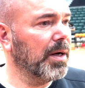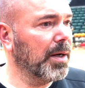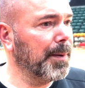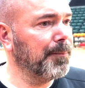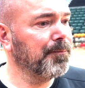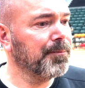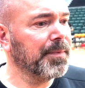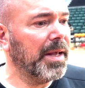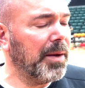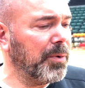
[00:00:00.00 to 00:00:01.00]

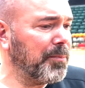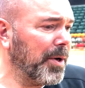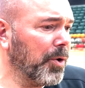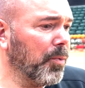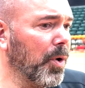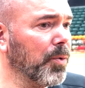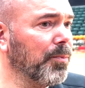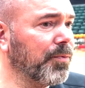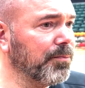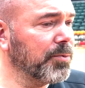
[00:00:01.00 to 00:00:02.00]
Uh, and we've been on the road
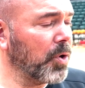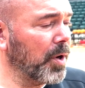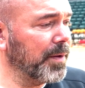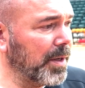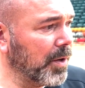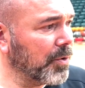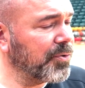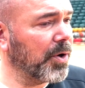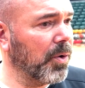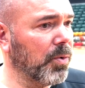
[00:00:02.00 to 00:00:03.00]
majority of the year,
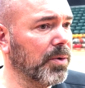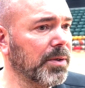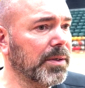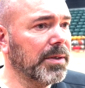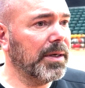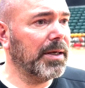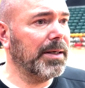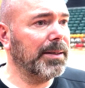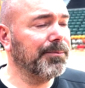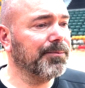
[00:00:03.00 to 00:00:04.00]
so
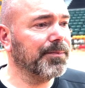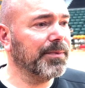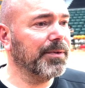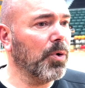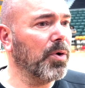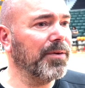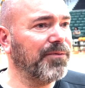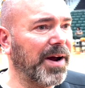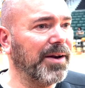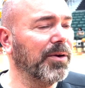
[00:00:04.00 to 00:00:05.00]
um, going
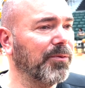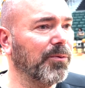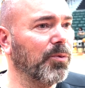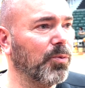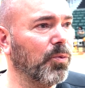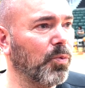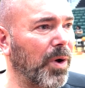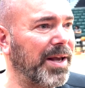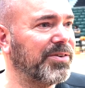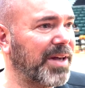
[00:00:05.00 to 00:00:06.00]
and finding
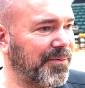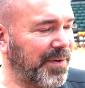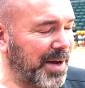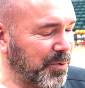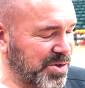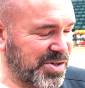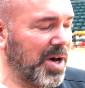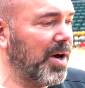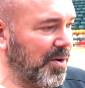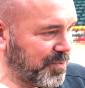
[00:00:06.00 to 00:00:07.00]
ways that find
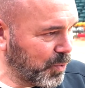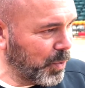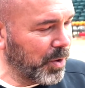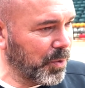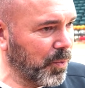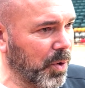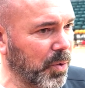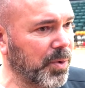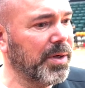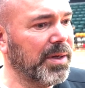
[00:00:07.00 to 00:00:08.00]
resolve to win on the
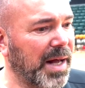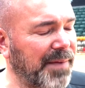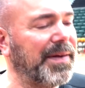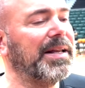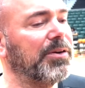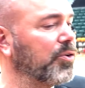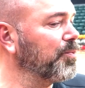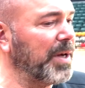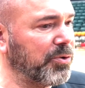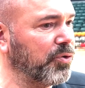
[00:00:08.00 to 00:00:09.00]
road, I think that
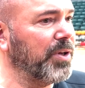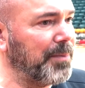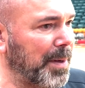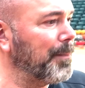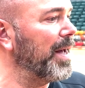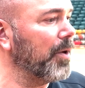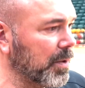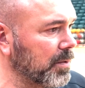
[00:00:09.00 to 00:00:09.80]
just makes your team get better.